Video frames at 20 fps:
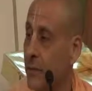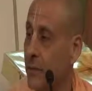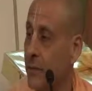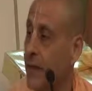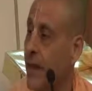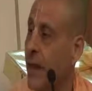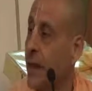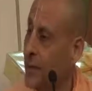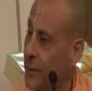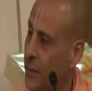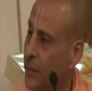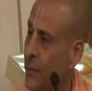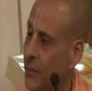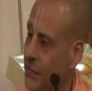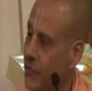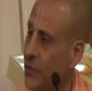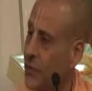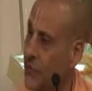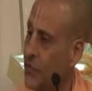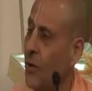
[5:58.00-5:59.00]
The Atma,
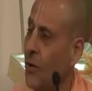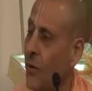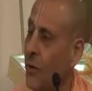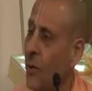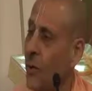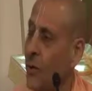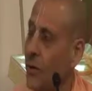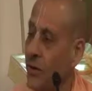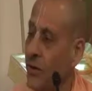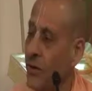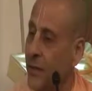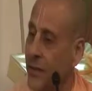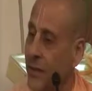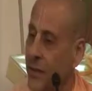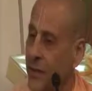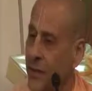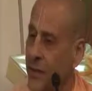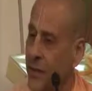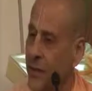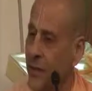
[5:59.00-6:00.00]
the soul,
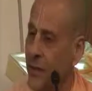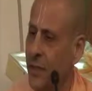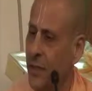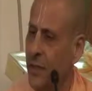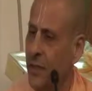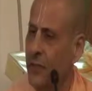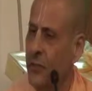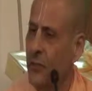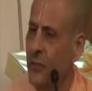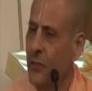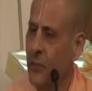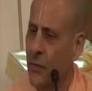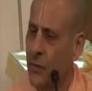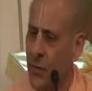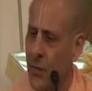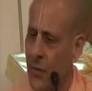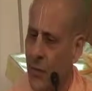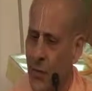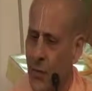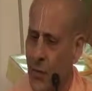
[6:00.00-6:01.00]
is
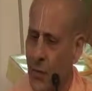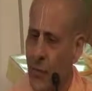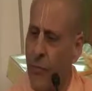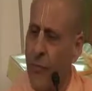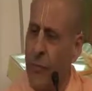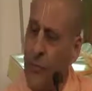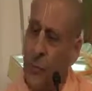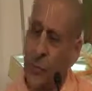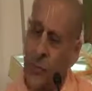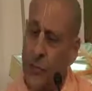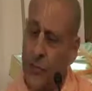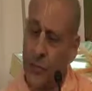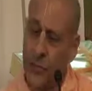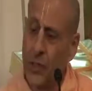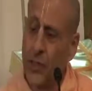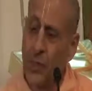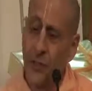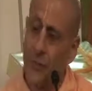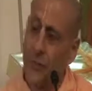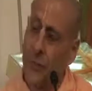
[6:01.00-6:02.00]

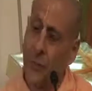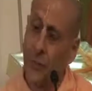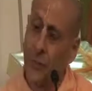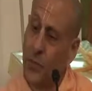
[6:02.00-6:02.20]
thirsting for